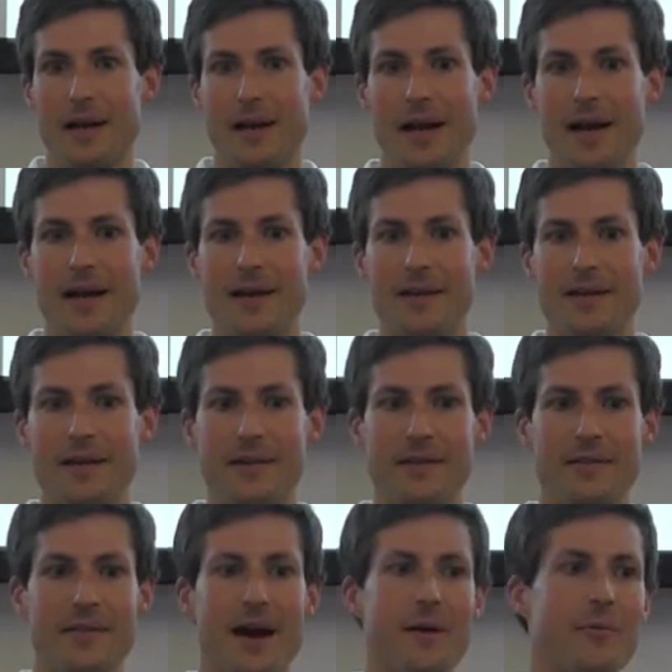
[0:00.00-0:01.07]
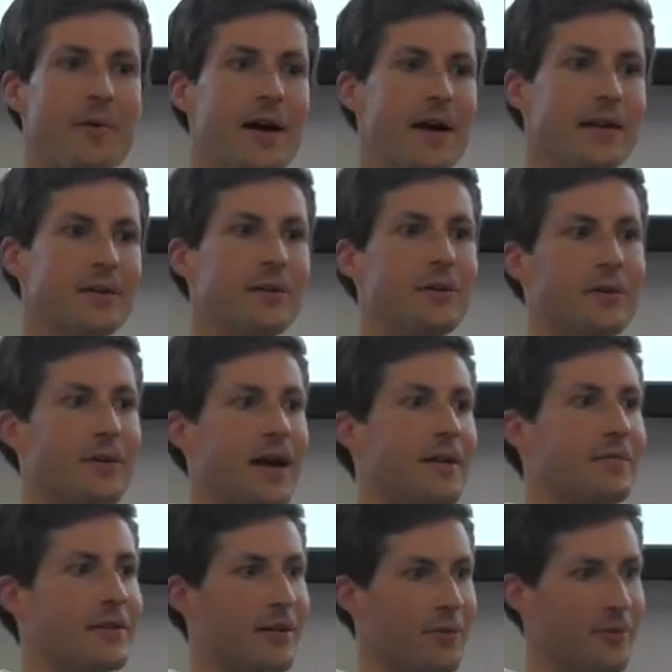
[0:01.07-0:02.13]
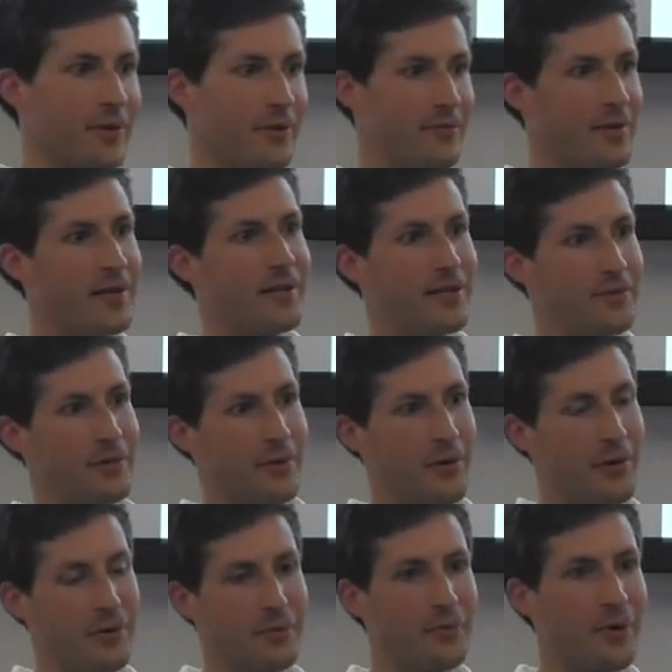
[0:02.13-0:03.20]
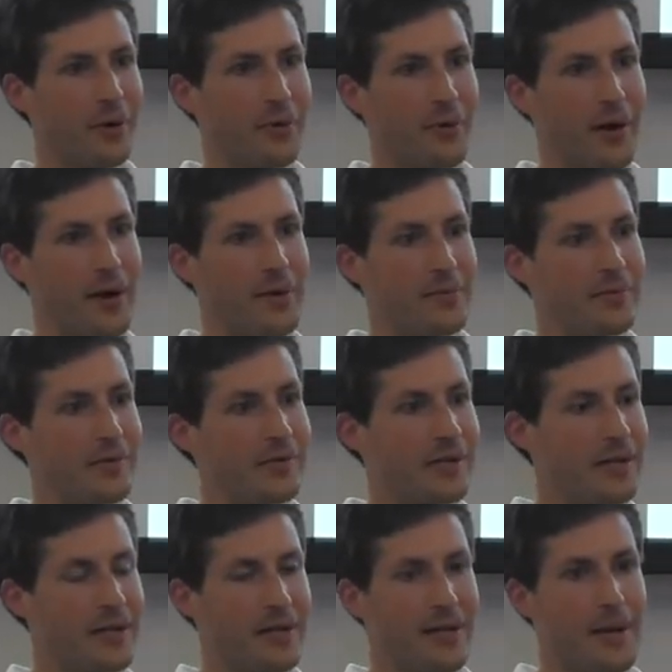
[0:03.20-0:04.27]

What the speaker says: And that way you don't have to get rid of any of your old programs,